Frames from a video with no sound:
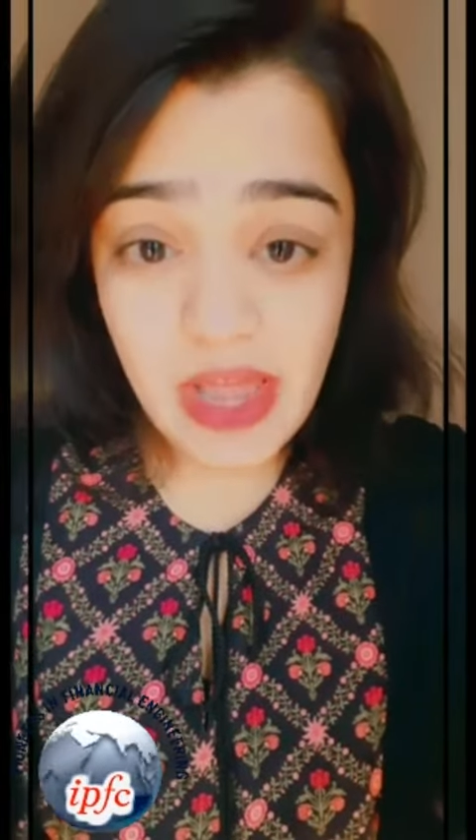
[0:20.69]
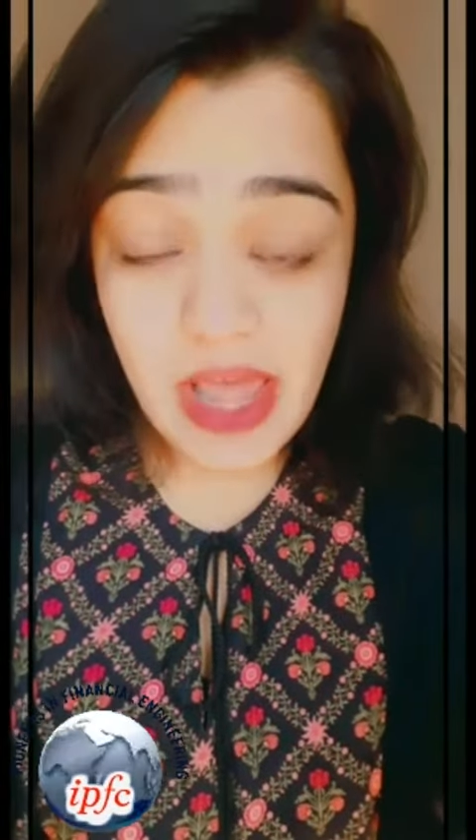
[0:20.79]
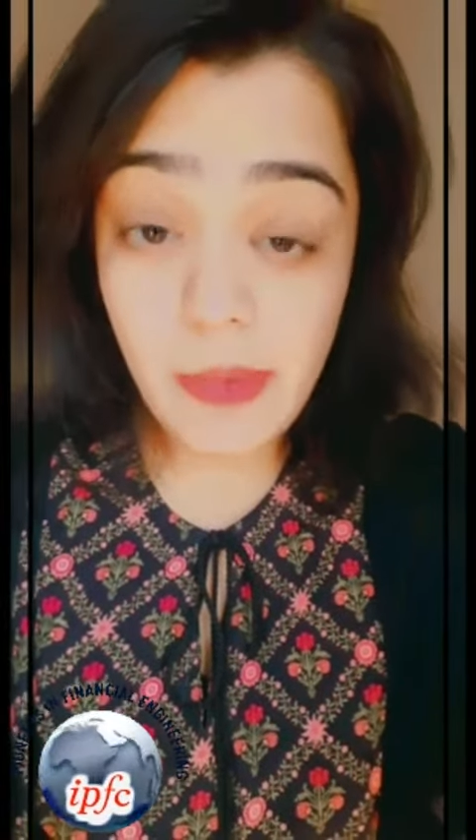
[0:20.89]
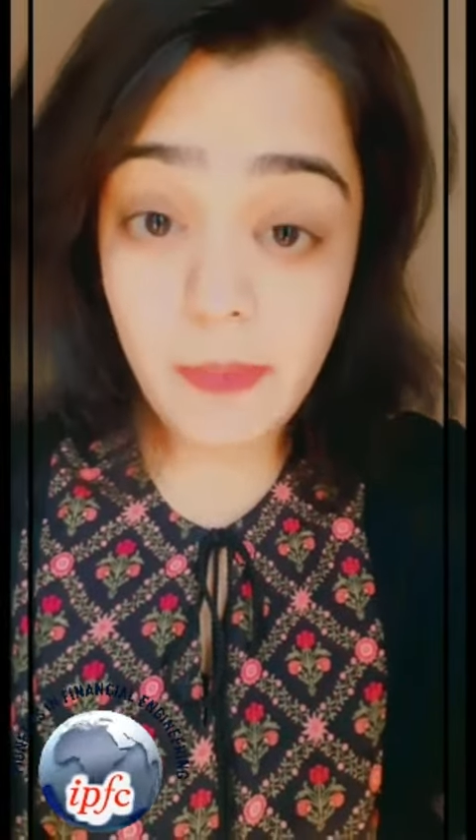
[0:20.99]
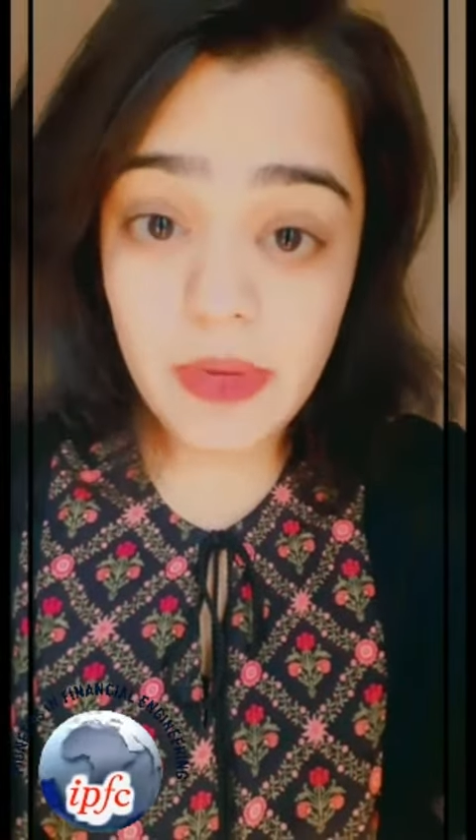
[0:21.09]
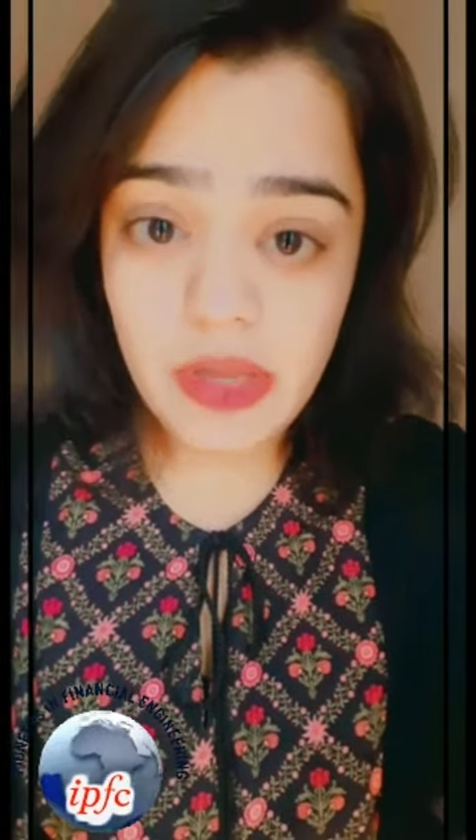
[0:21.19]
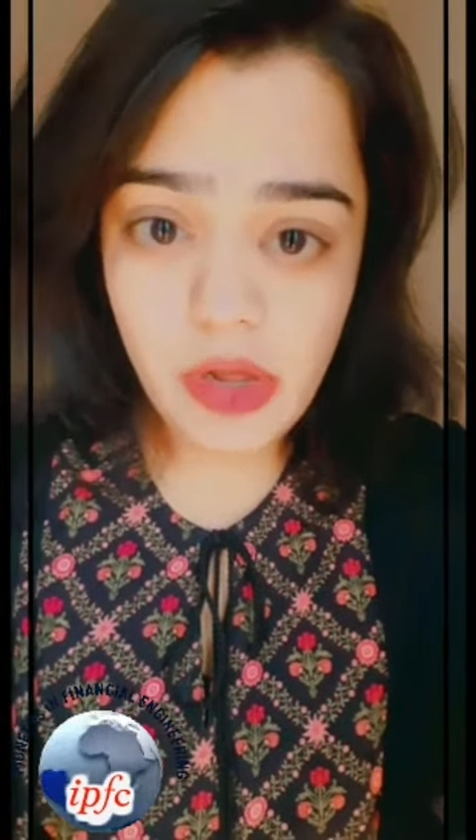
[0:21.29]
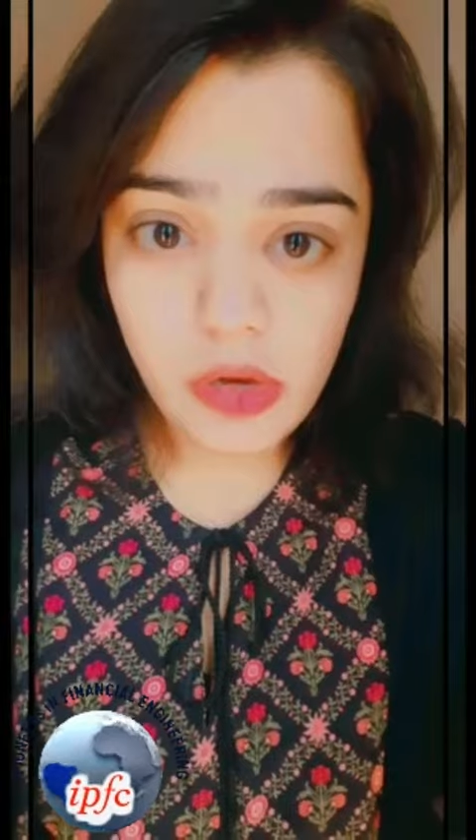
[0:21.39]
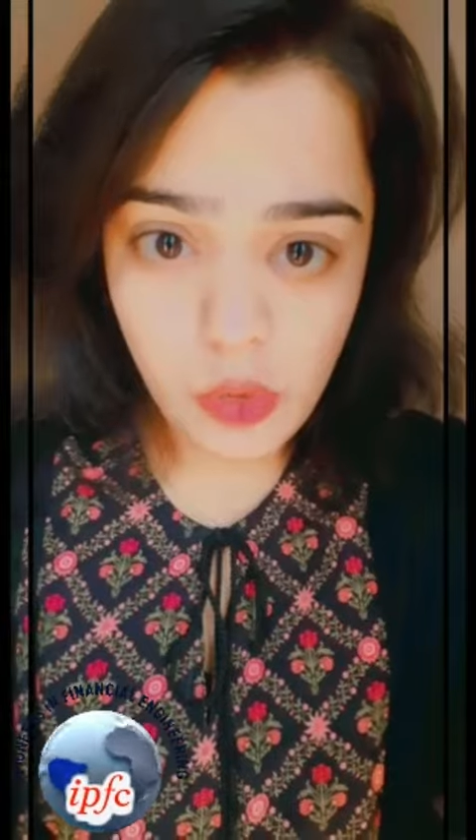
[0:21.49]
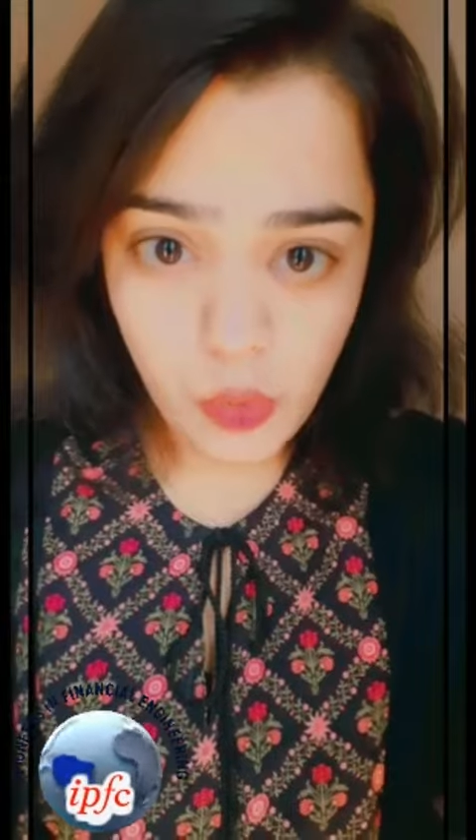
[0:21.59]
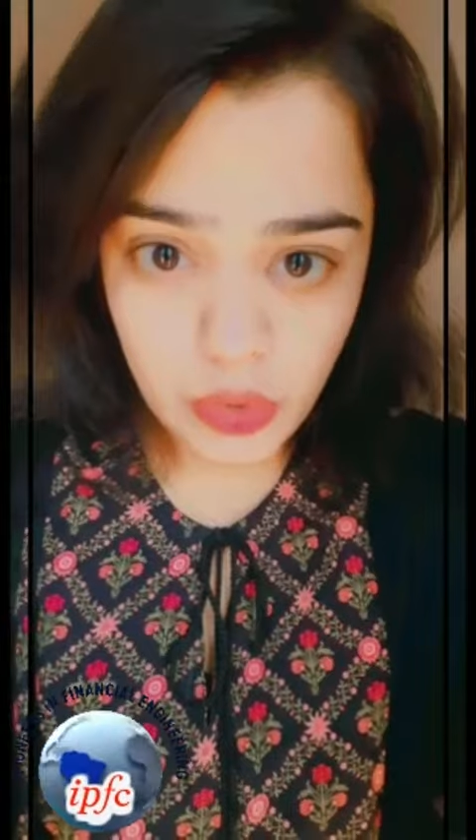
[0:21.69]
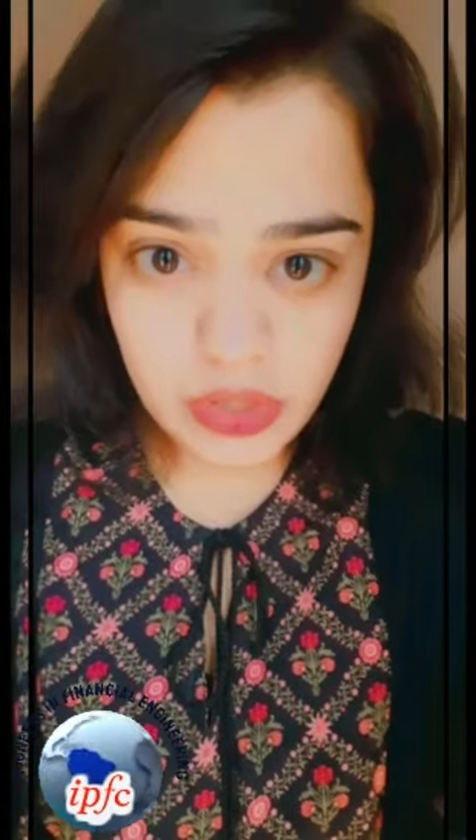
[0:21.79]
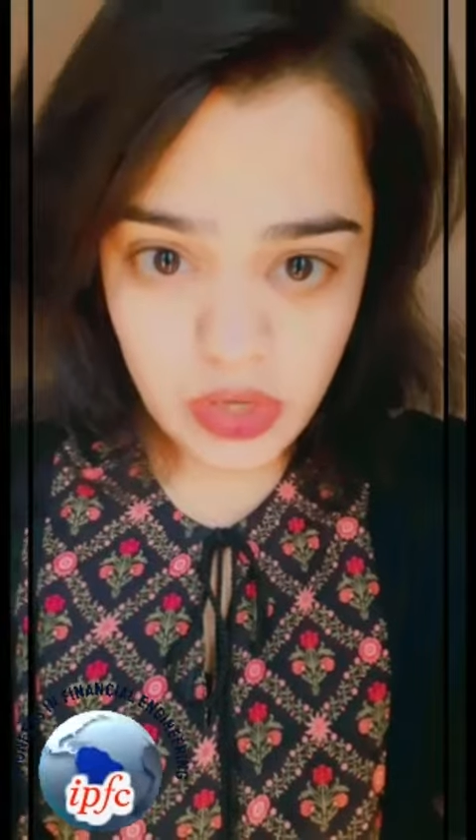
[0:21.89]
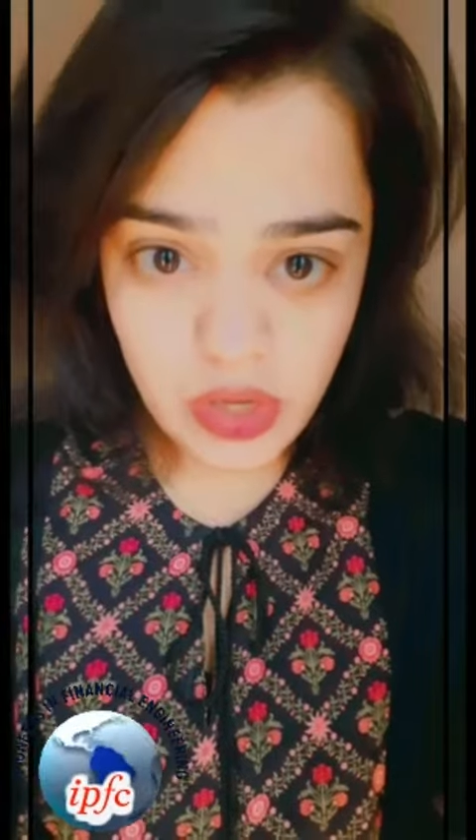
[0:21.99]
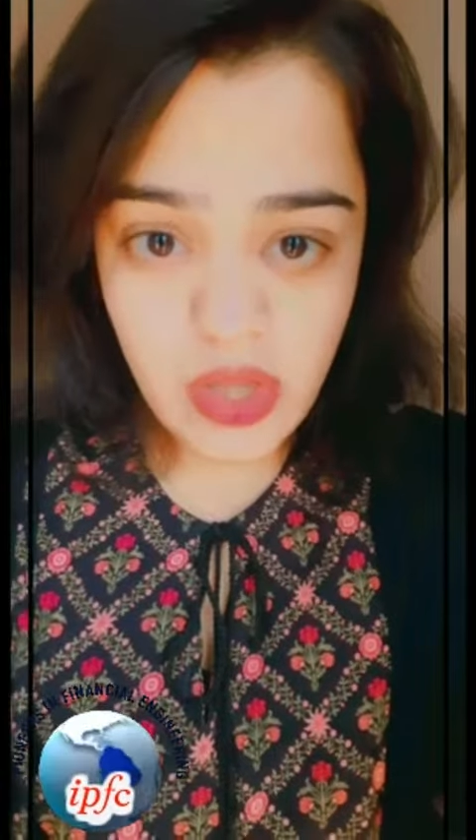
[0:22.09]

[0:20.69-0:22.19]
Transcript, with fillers: helped me a lot